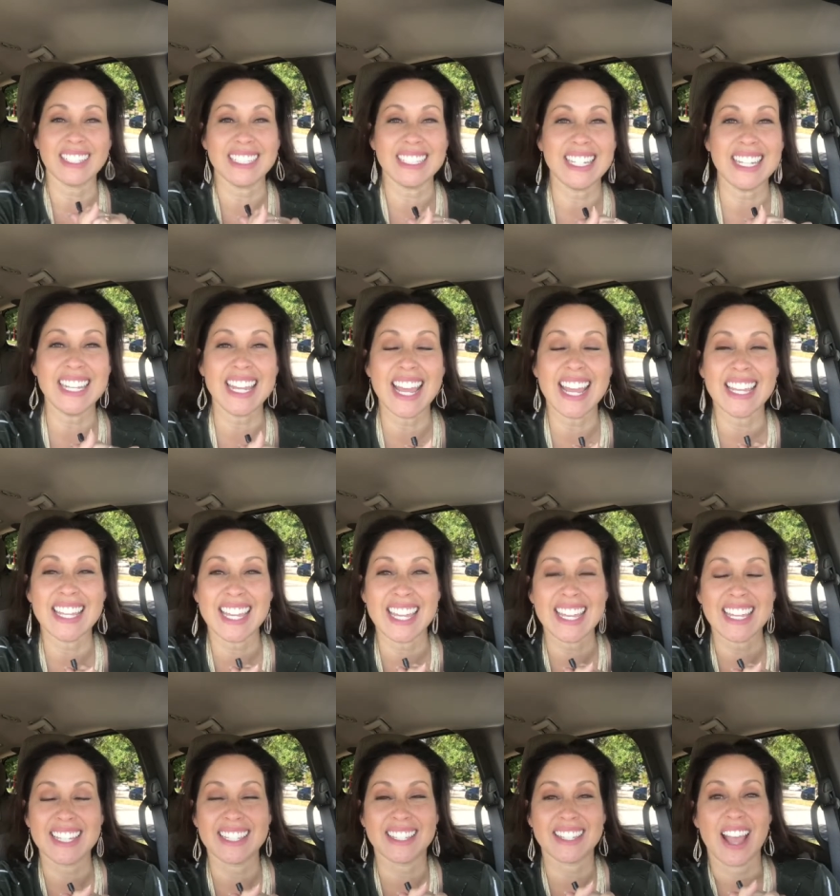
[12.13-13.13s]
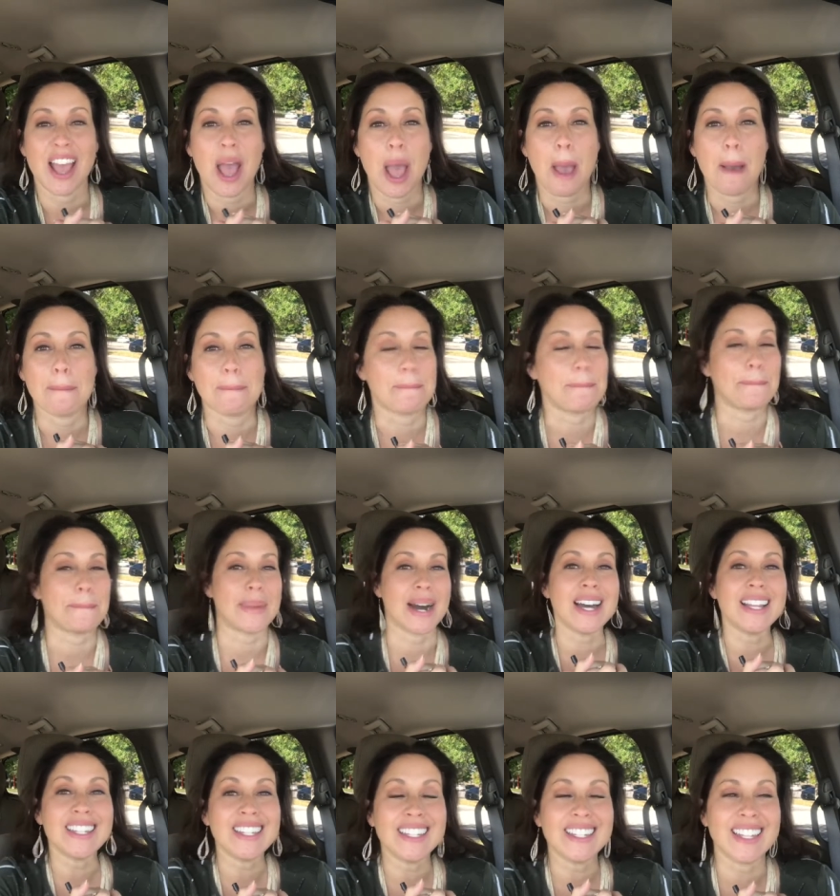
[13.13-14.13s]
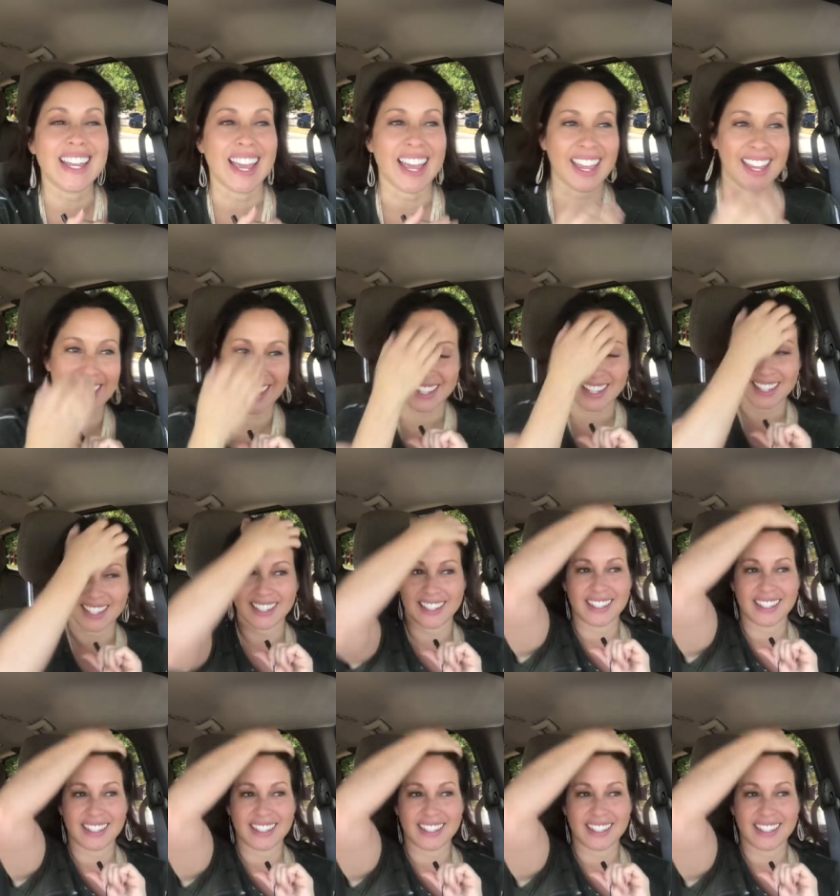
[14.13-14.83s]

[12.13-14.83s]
Today is Monday.